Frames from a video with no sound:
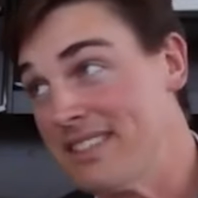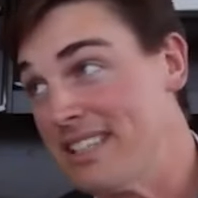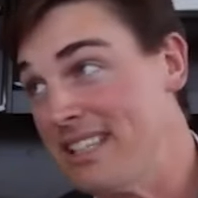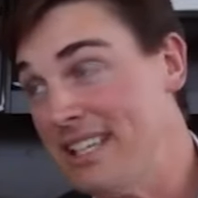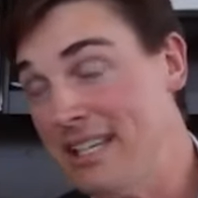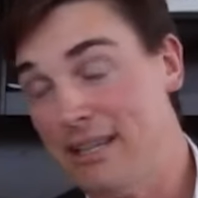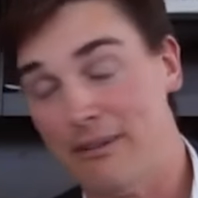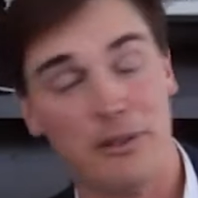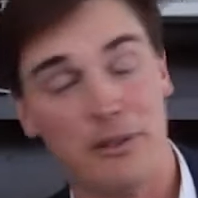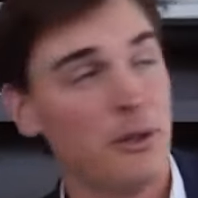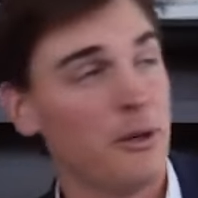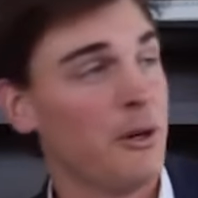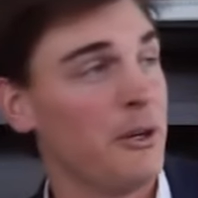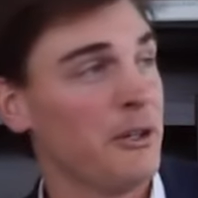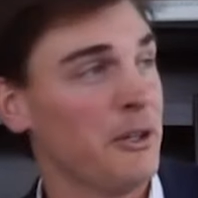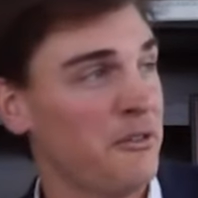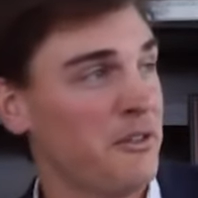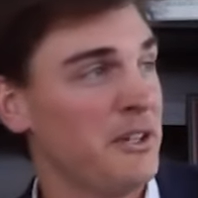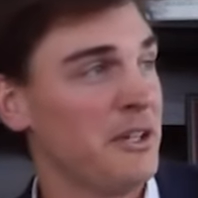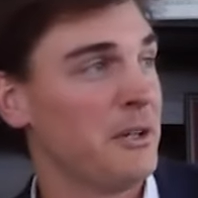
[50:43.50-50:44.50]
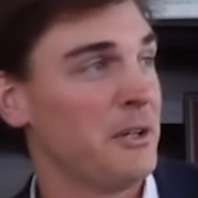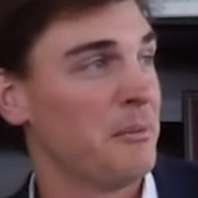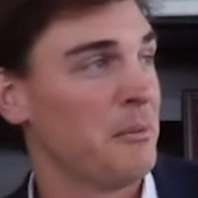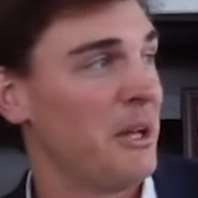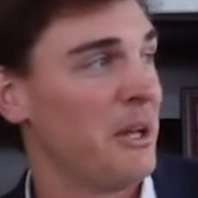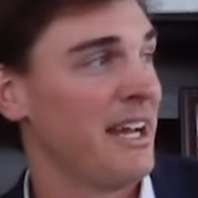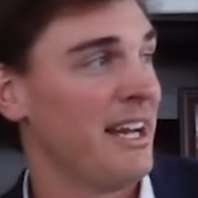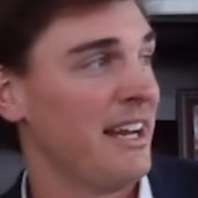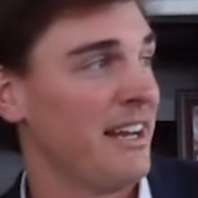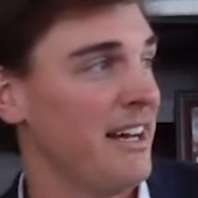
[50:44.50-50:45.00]
if you're on the field
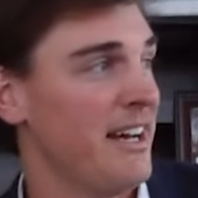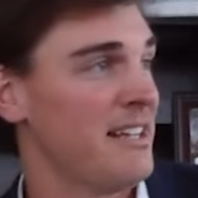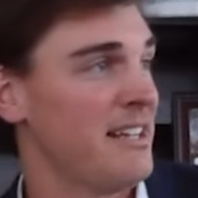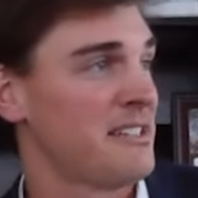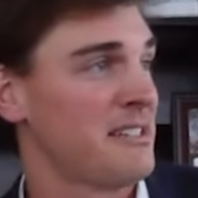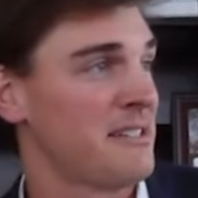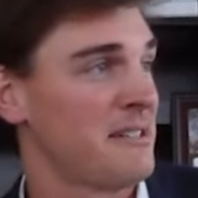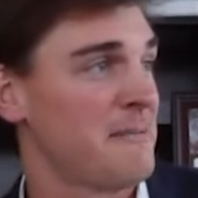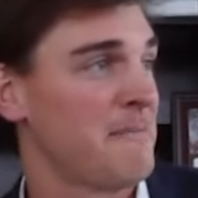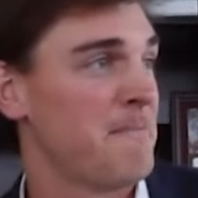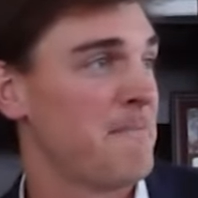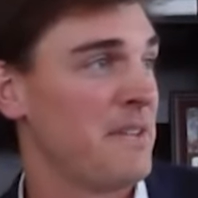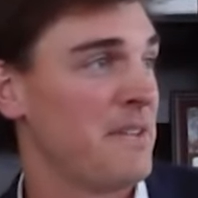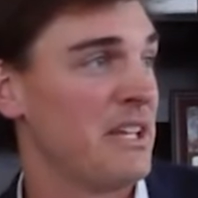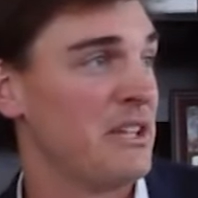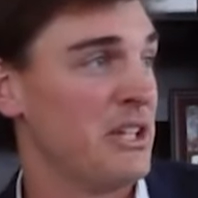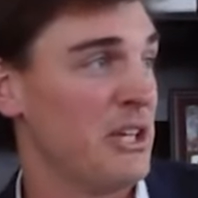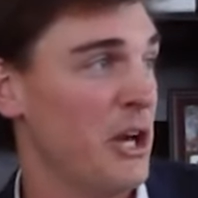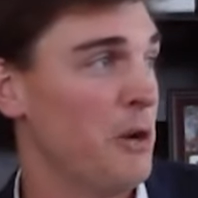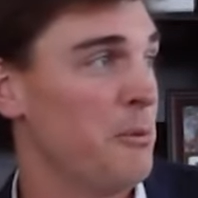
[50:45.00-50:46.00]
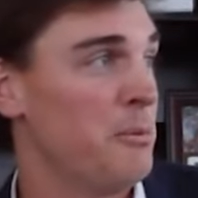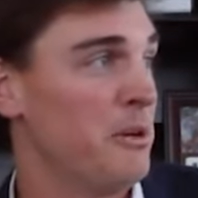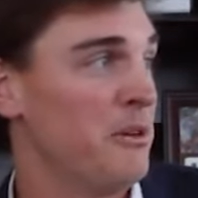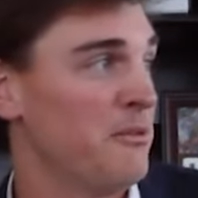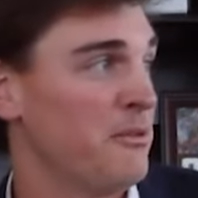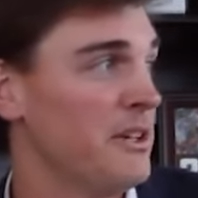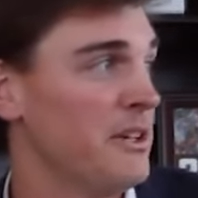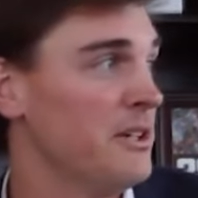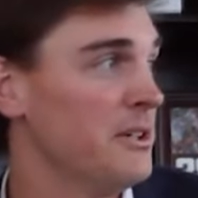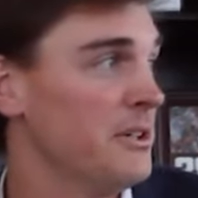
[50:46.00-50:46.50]
playing us in the open
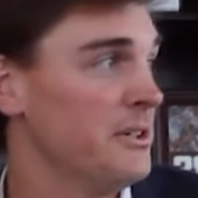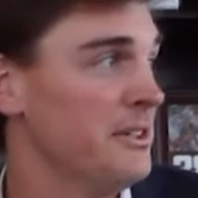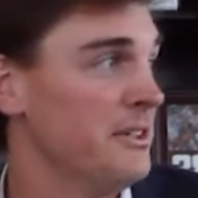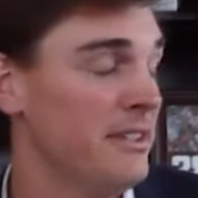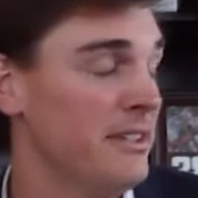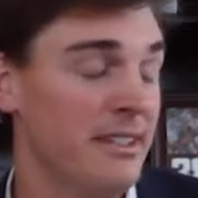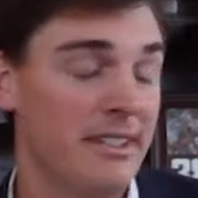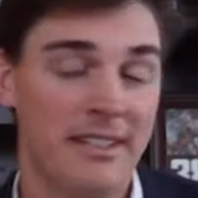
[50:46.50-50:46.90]
field,